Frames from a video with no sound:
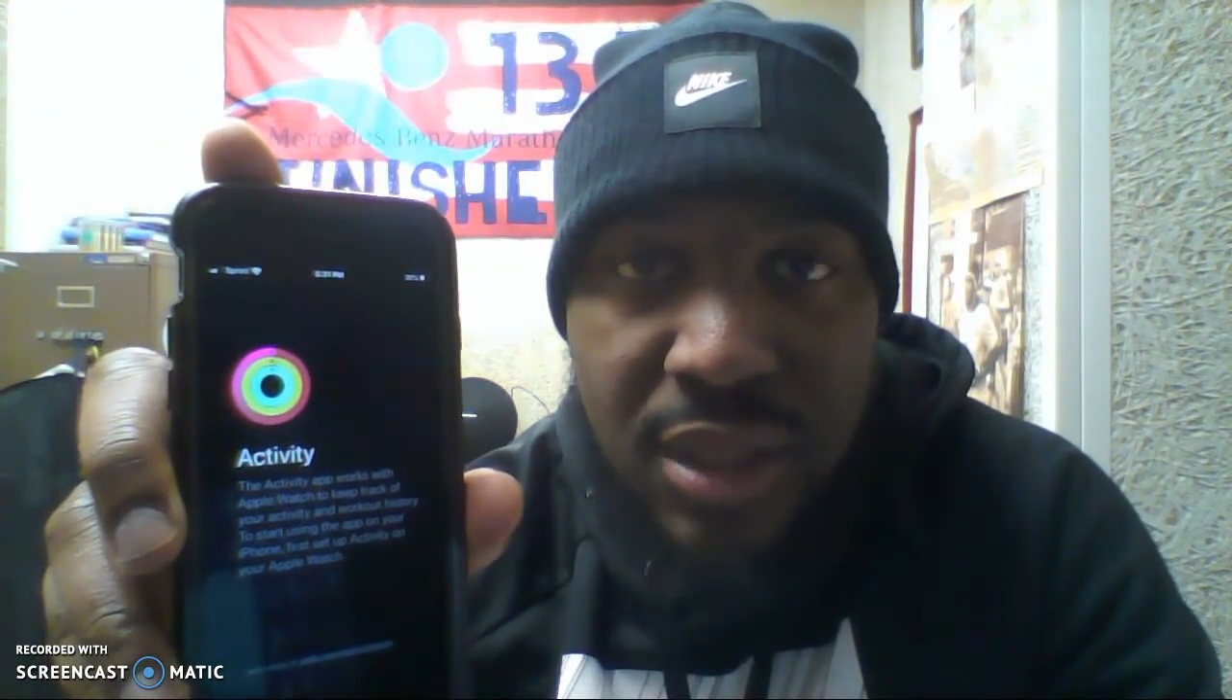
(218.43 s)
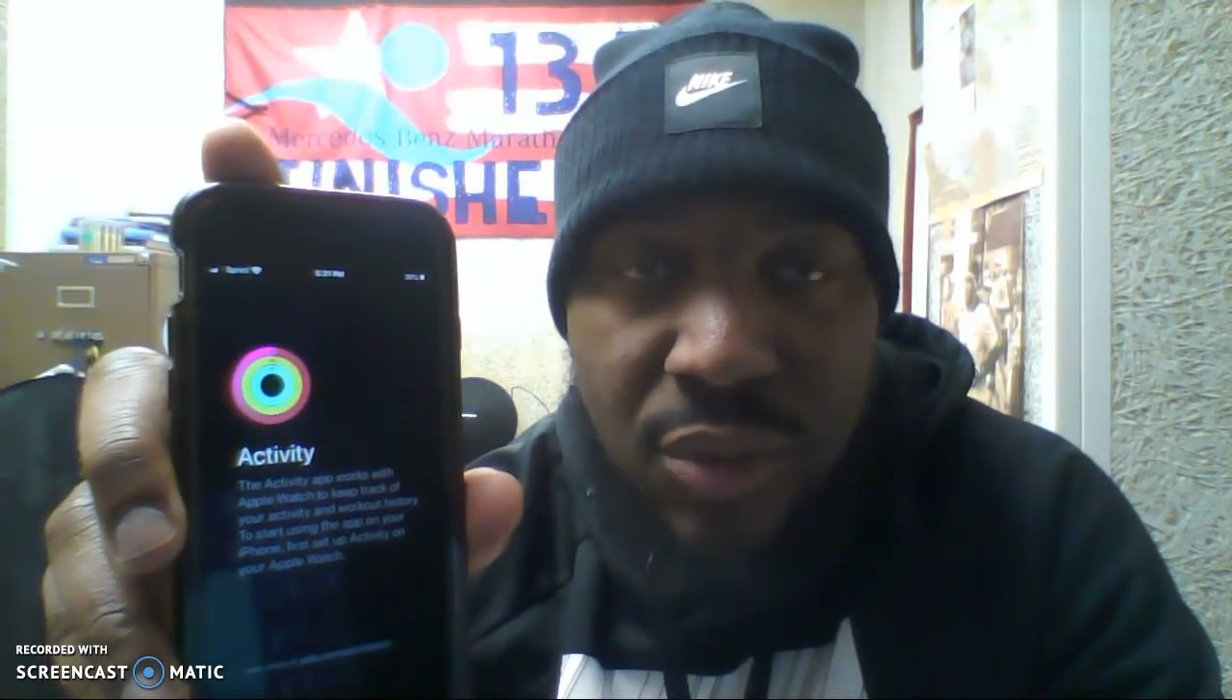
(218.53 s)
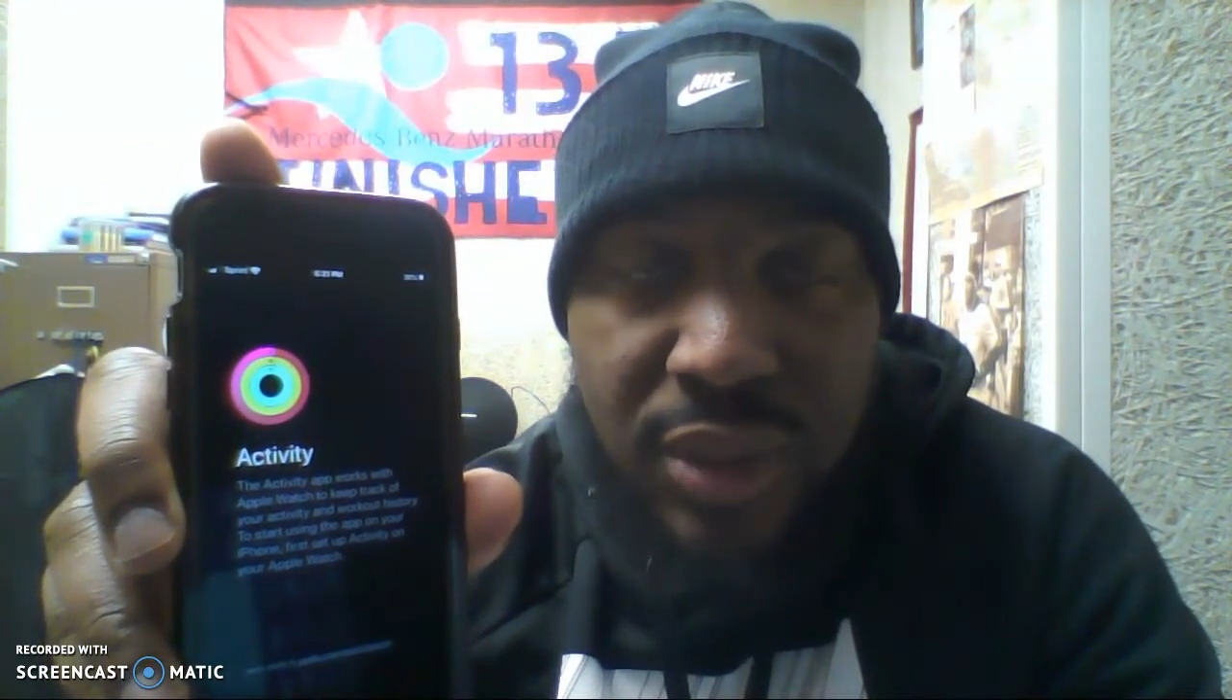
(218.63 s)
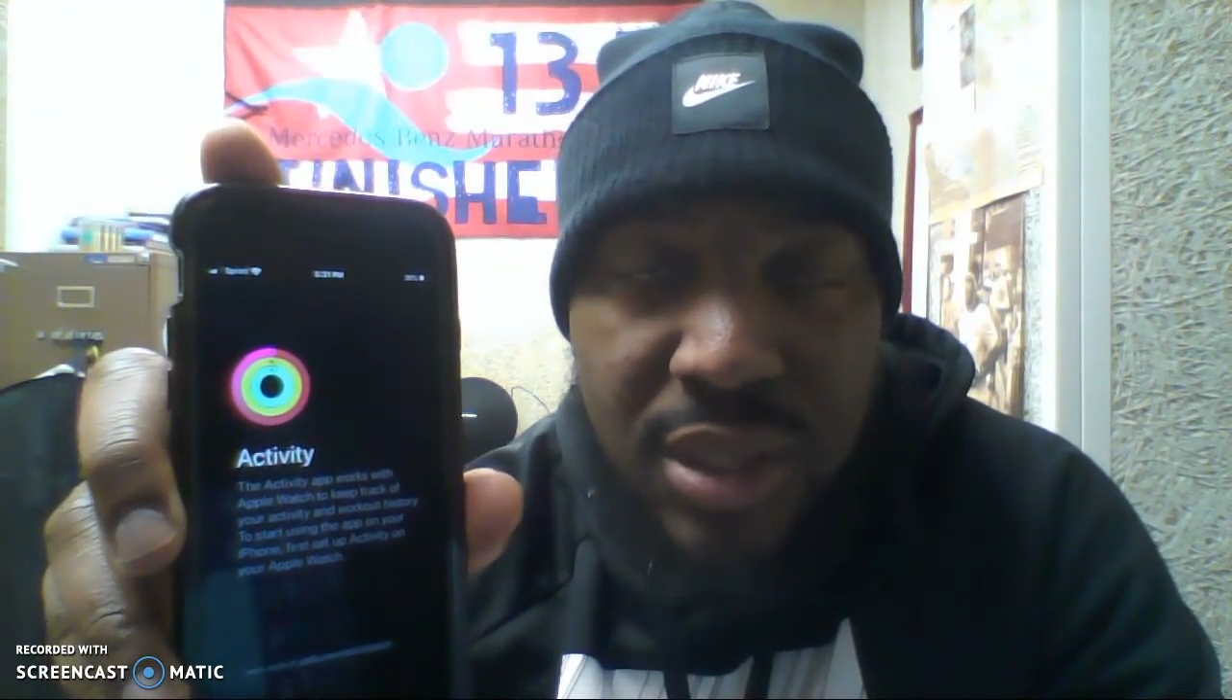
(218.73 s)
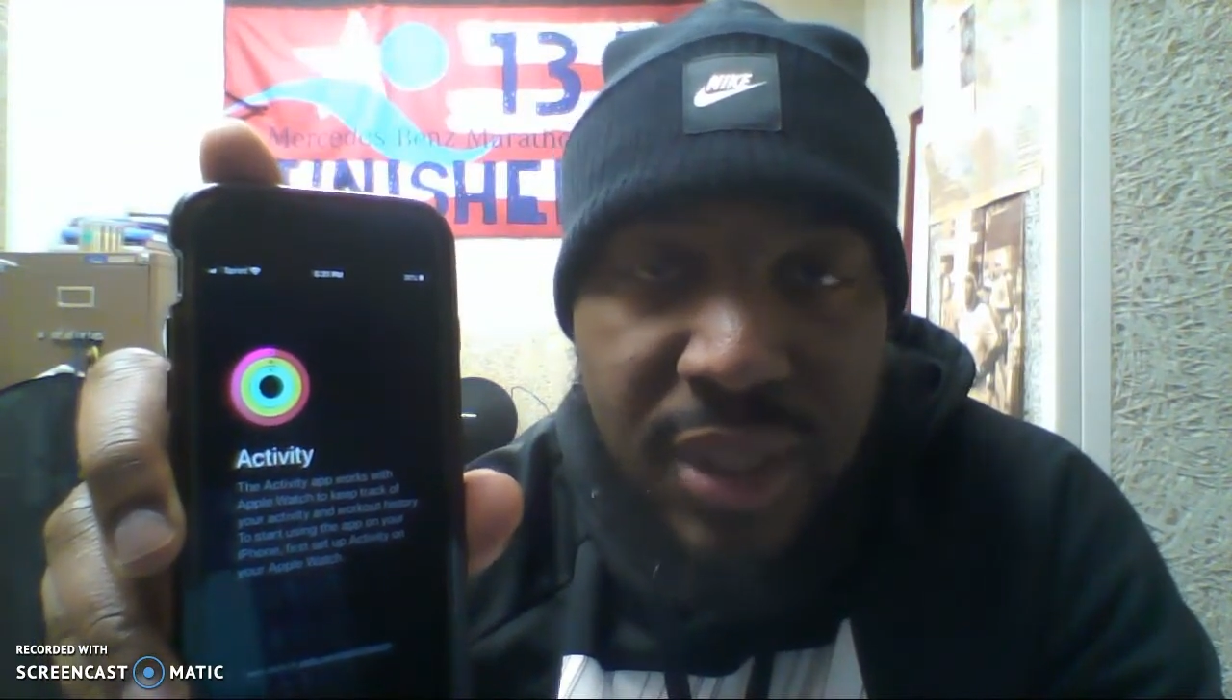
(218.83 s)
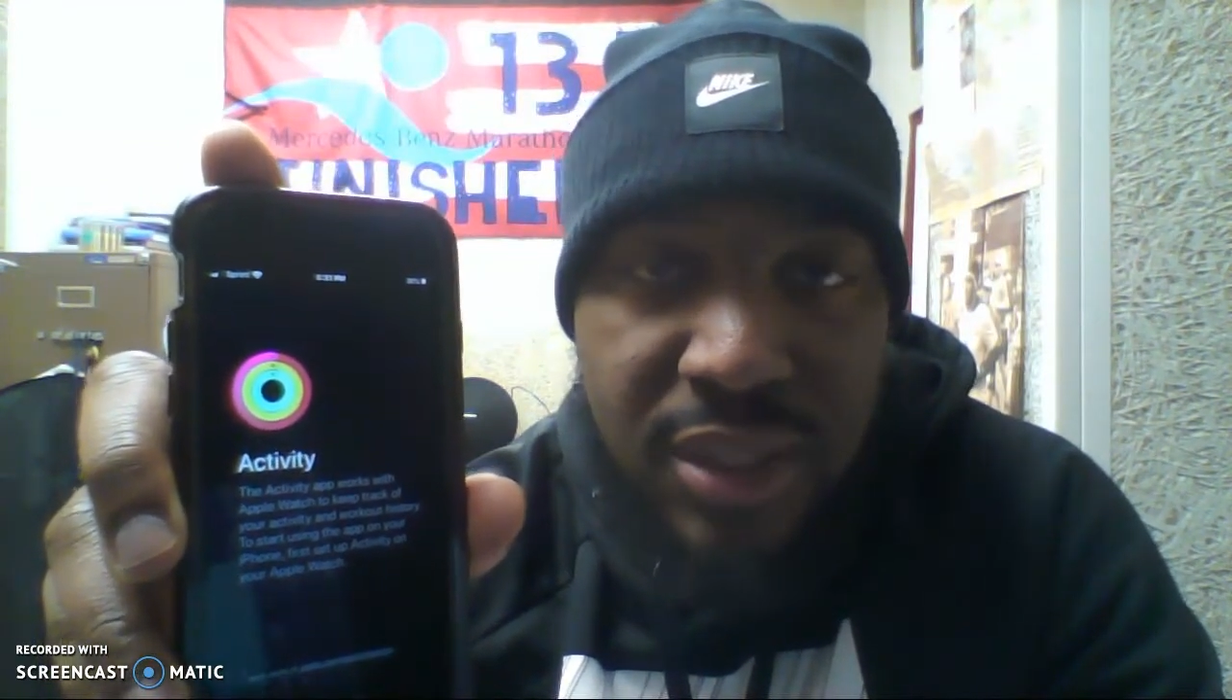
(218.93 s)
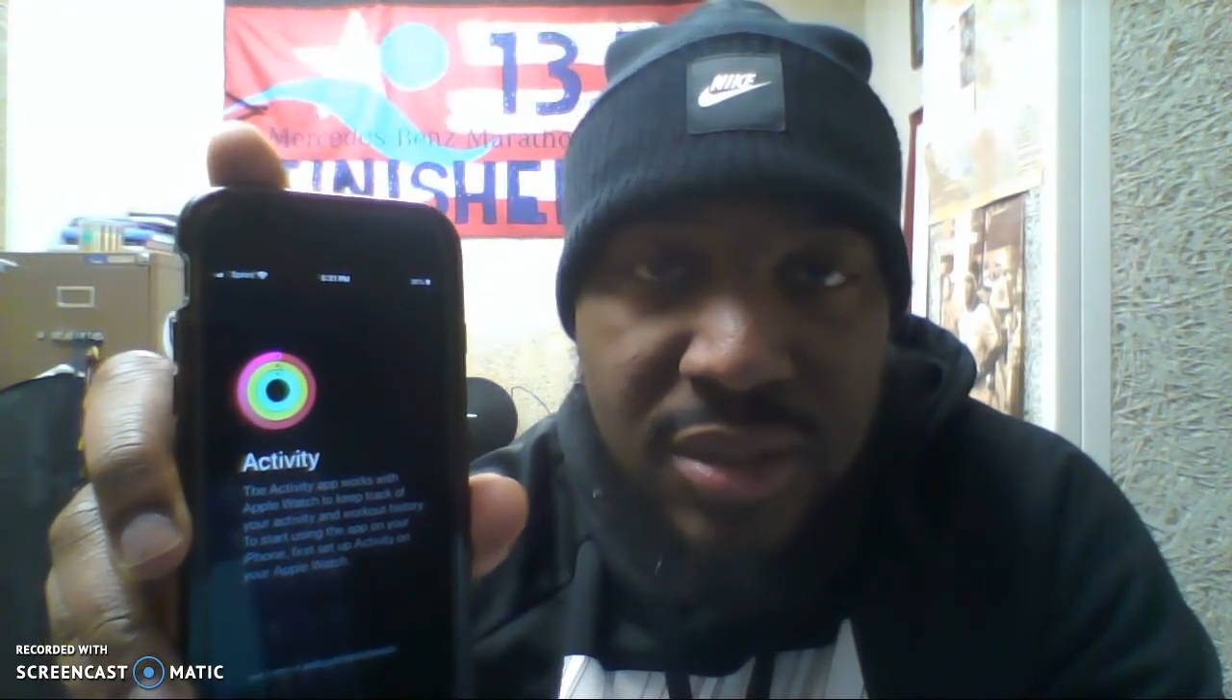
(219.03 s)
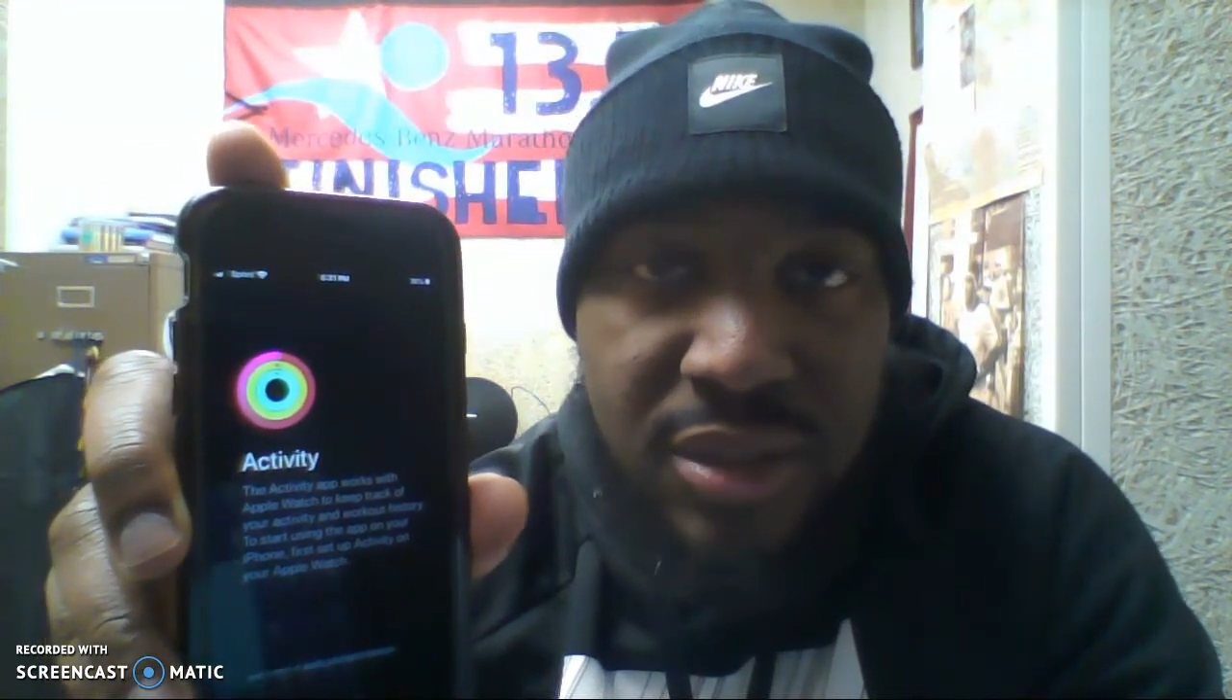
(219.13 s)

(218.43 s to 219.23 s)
It will email it